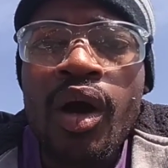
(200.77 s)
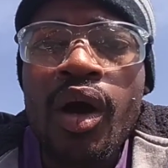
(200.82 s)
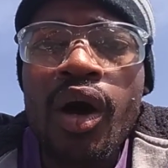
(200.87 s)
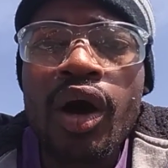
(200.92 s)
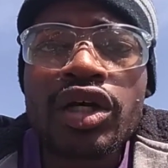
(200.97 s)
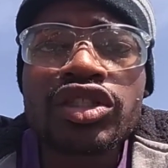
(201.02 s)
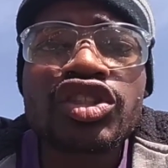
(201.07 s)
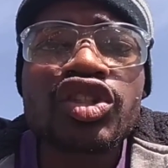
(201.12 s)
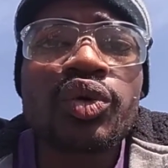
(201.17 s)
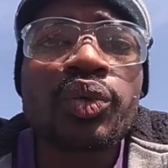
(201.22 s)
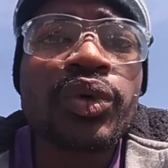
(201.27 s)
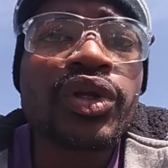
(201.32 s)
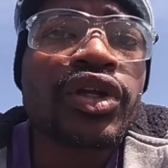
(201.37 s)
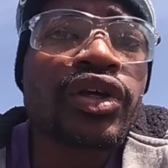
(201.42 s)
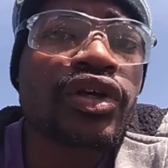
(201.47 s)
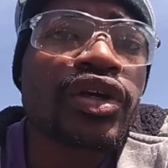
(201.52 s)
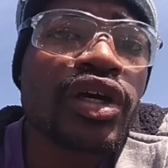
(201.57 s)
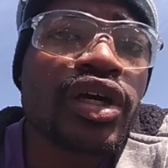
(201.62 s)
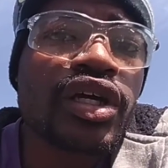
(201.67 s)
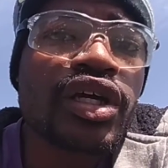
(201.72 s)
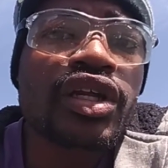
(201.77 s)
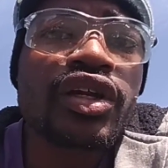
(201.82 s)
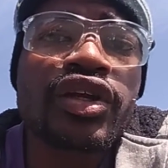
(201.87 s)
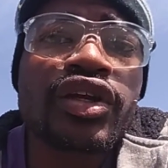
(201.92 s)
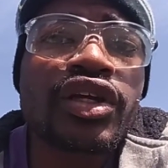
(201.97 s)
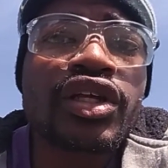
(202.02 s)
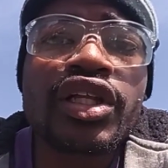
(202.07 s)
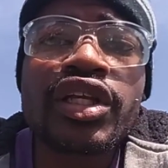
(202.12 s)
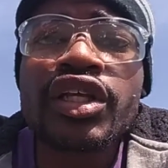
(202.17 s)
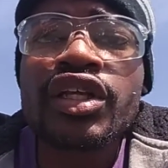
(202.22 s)
Also, when you're cooking or
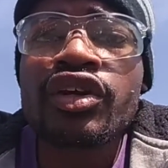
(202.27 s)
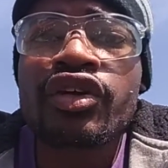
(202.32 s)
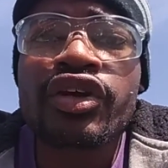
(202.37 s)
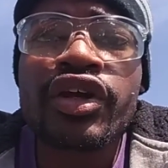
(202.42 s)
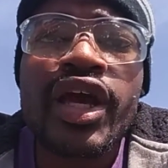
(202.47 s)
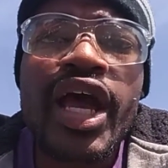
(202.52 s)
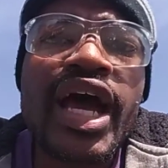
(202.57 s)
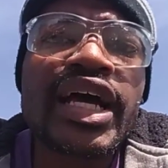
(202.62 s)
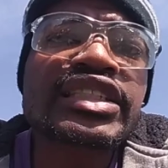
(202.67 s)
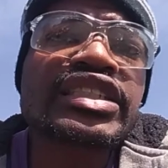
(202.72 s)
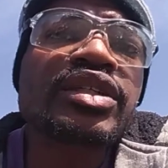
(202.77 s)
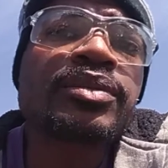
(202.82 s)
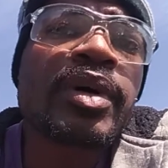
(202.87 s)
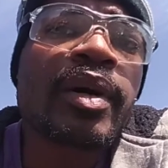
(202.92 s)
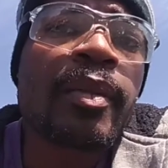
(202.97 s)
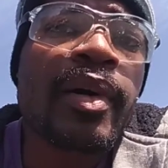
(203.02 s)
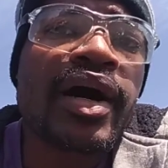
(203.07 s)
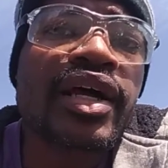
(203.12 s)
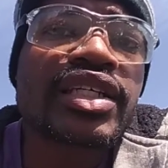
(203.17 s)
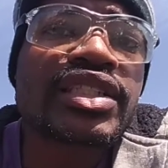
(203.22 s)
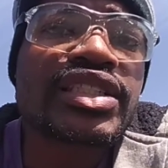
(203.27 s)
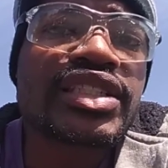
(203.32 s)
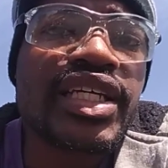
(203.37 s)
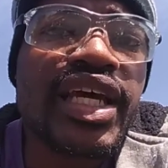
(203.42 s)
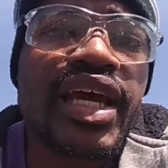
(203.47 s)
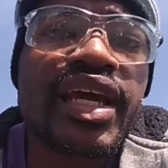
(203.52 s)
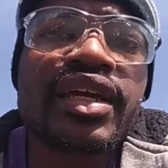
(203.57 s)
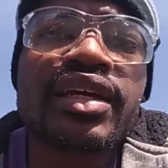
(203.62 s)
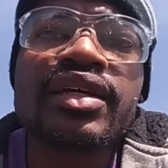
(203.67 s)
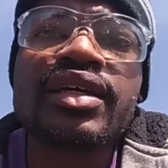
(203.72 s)
you're cleaning or you're asking him about his
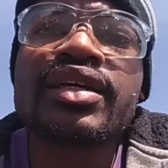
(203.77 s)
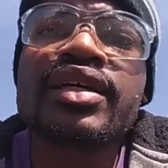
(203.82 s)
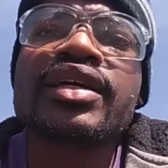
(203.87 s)
day,